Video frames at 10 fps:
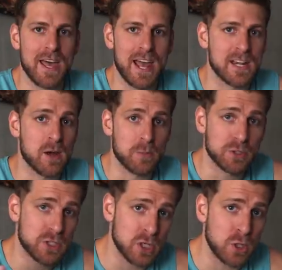And
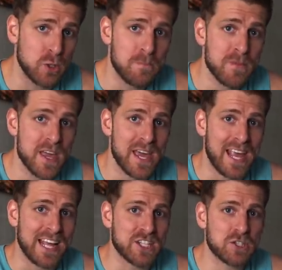number two,
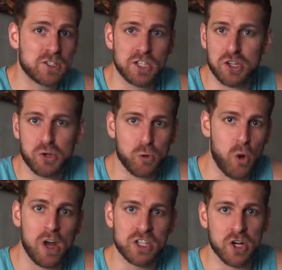it just
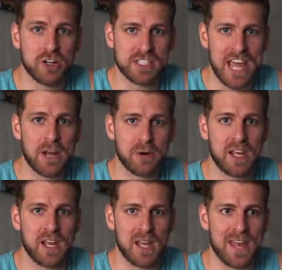destroys your
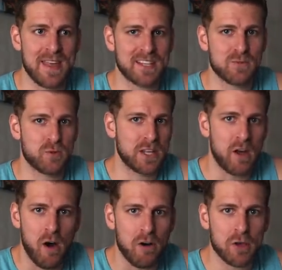integrity and that's really
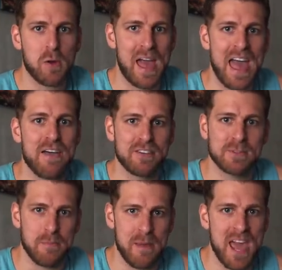all you have as
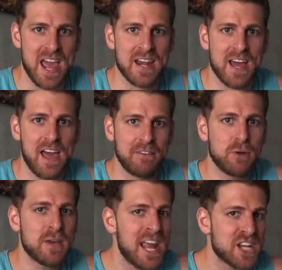a man. If
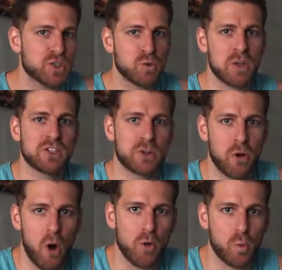you can't trust
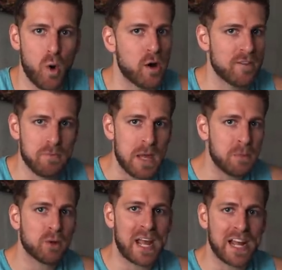your own word, if
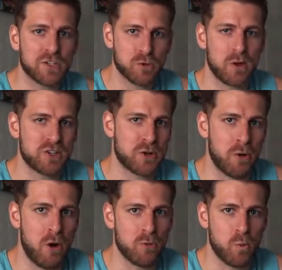people can't trust
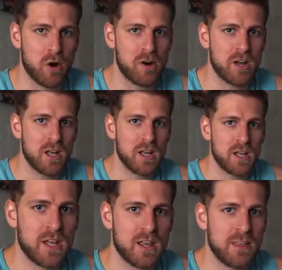your own word,
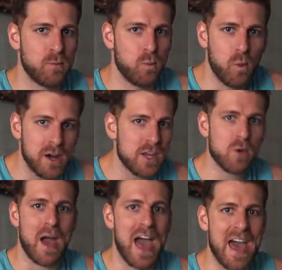then what do
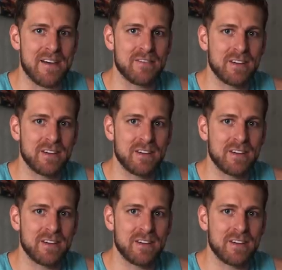you have?